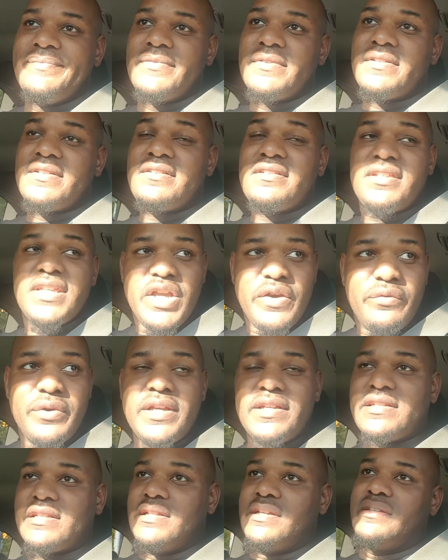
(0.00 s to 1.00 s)

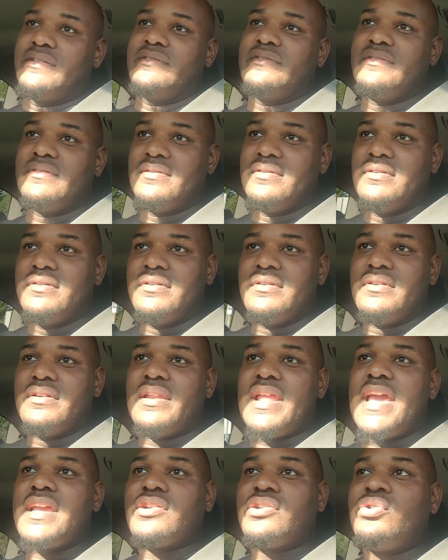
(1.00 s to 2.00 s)
Seriously.
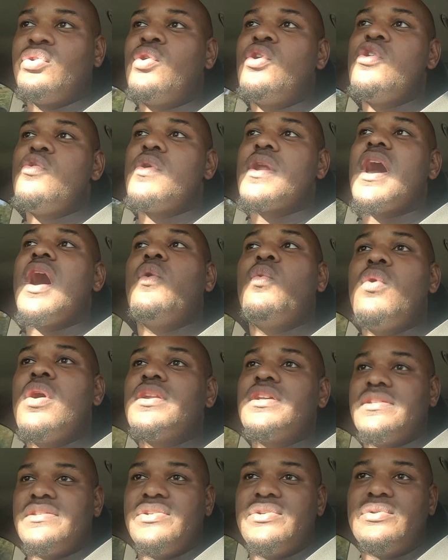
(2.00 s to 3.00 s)
Like doing what I
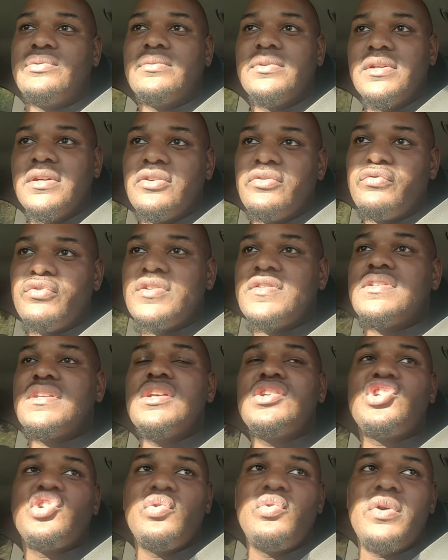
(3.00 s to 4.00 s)
want to do.
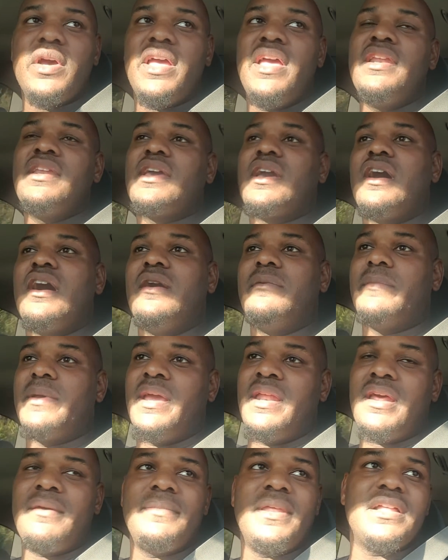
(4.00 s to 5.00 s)
Residual income.
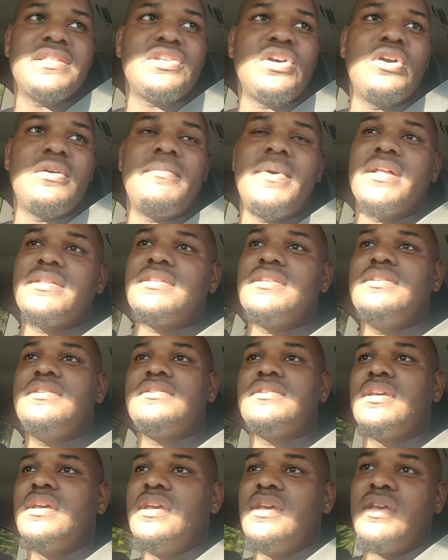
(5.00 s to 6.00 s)
And I'm not talking about
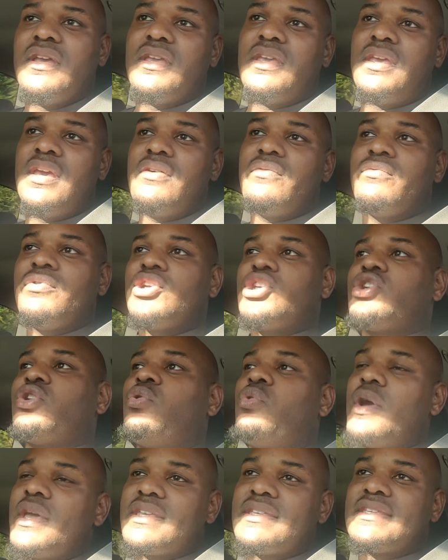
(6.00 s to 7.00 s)
these get rich
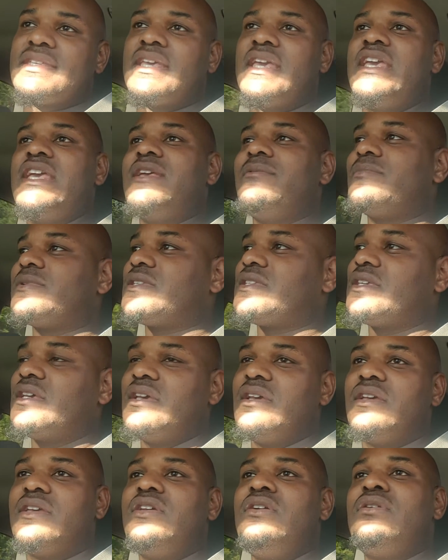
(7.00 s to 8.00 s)
quick schemes,
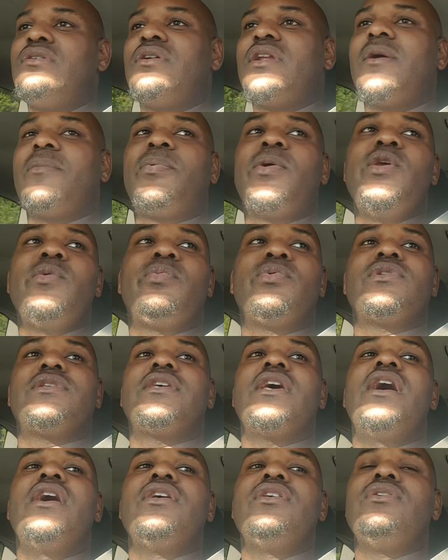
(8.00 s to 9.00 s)
you know, that people
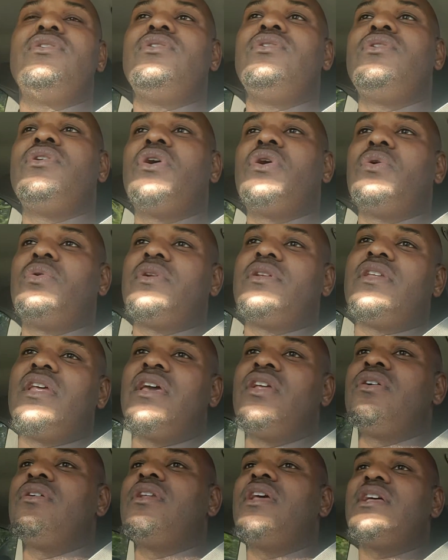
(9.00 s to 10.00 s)
tell you, you know, the
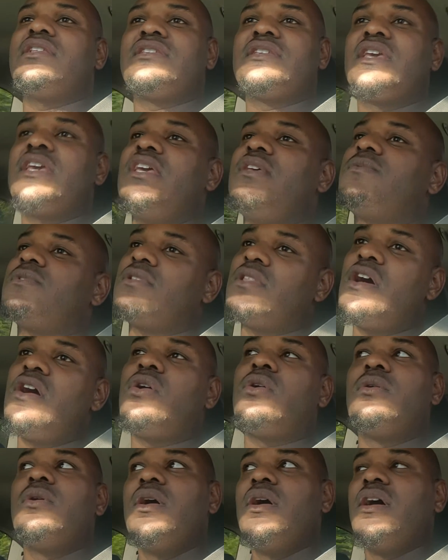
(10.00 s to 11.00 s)
internet schemes.
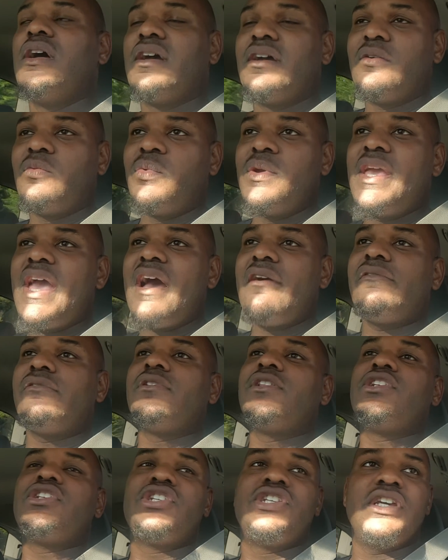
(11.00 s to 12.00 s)
No. We have a
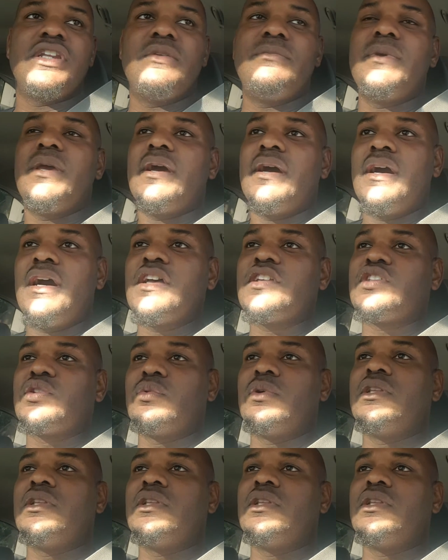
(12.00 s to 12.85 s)
legitimate hustle, a